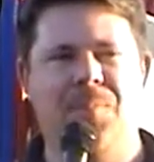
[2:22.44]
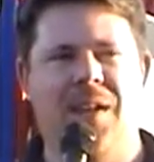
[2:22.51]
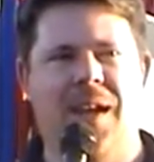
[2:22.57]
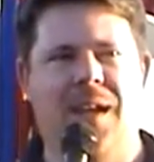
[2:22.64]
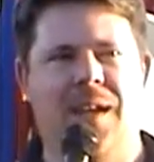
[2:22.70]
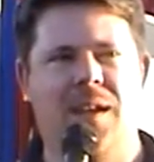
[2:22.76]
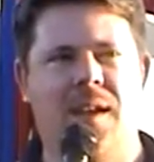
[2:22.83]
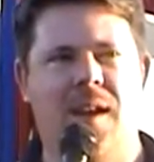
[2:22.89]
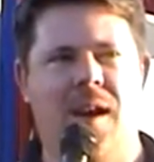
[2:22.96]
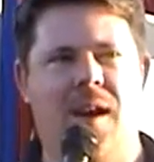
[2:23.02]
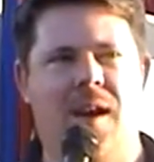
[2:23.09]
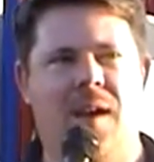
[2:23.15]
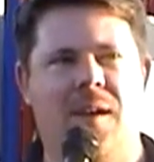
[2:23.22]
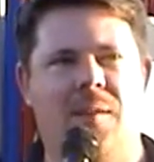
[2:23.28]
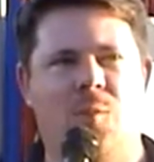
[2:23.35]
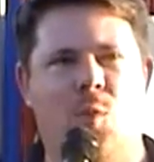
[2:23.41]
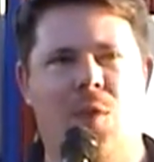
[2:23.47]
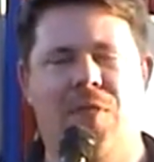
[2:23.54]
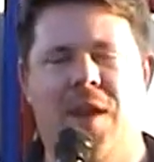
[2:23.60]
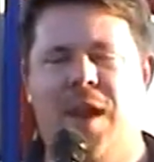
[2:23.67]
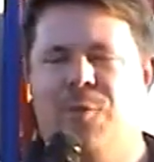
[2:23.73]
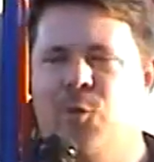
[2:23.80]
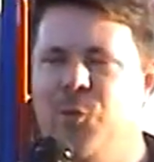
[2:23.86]
and uh, we're
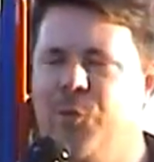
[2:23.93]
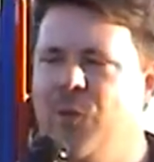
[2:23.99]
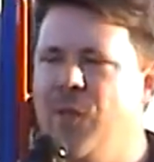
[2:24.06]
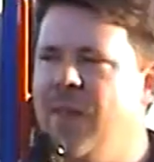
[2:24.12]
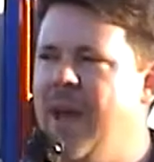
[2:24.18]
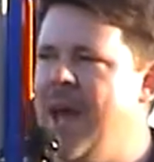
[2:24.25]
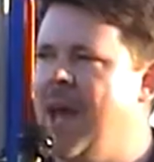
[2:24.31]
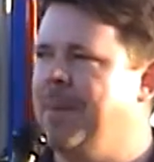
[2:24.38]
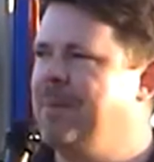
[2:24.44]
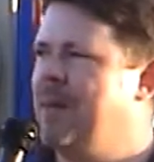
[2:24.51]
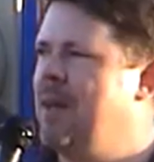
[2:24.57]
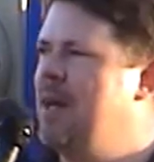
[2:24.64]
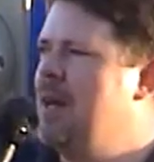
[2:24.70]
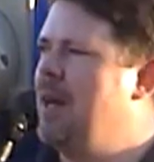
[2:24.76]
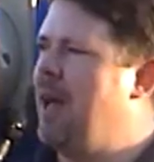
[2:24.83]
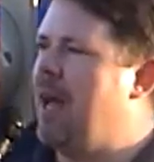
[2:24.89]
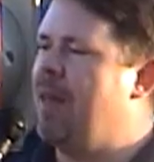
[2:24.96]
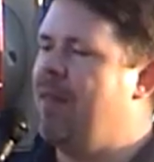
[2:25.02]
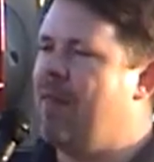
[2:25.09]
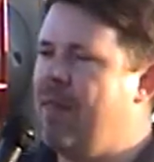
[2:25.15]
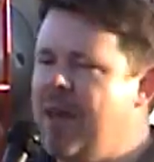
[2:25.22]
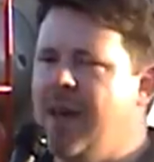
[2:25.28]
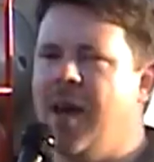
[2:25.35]
thankful for that.
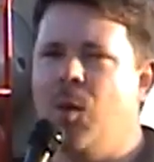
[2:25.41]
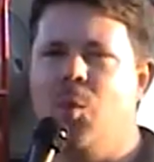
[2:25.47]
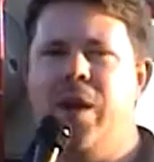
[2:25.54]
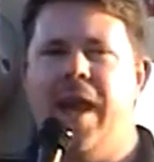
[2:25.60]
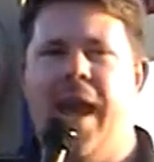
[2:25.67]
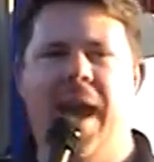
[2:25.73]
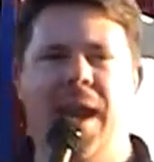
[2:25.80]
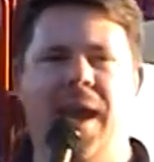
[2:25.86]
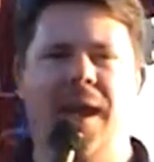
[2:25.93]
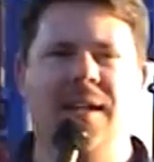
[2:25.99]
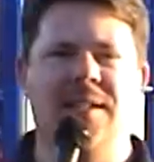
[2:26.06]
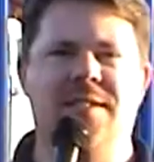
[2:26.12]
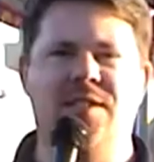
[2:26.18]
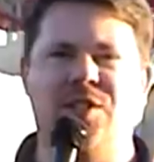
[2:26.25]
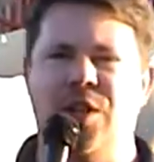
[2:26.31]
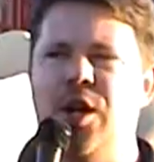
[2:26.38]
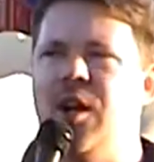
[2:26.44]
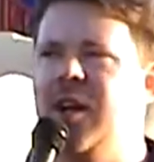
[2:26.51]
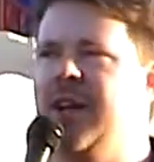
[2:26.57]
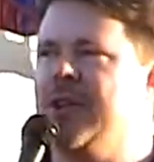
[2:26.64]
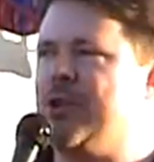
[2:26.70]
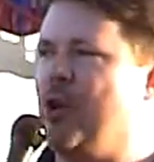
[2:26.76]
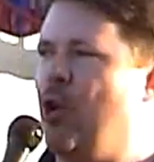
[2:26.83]
And then we had a
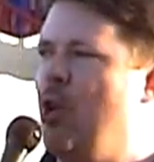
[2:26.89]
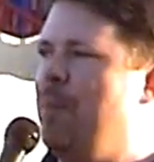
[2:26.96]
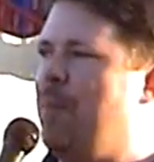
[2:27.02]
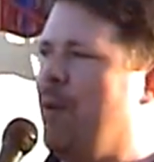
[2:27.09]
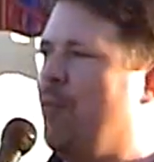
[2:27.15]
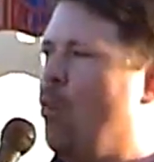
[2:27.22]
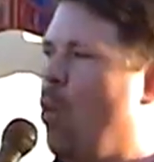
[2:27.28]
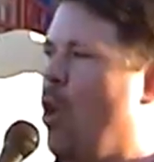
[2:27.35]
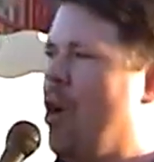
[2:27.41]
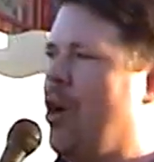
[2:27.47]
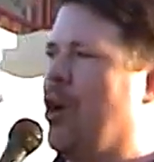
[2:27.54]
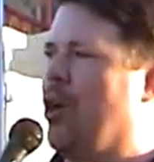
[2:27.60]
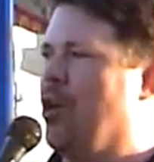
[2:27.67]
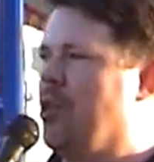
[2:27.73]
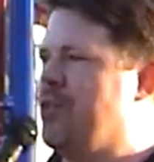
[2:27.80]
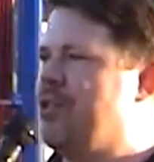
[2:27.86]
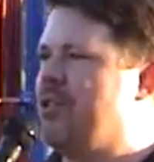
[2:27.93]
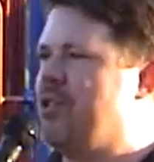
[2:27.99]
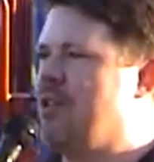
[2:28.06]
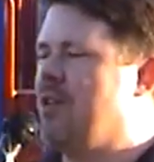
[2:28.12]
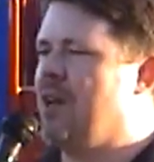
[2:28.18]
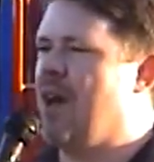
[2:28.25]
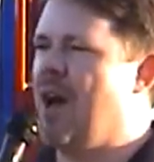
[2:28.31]
serious group of
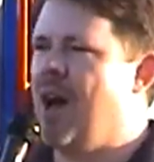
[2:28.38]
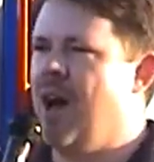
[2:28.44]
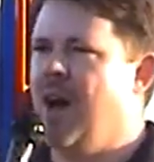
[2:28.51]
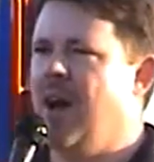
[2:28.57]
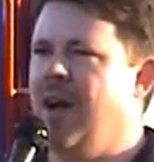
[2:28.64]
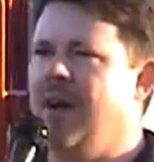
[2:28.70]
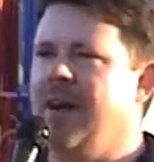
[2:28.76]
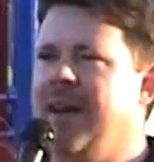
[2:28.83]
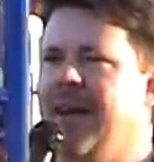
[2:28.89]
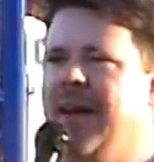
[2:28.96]
workers uh,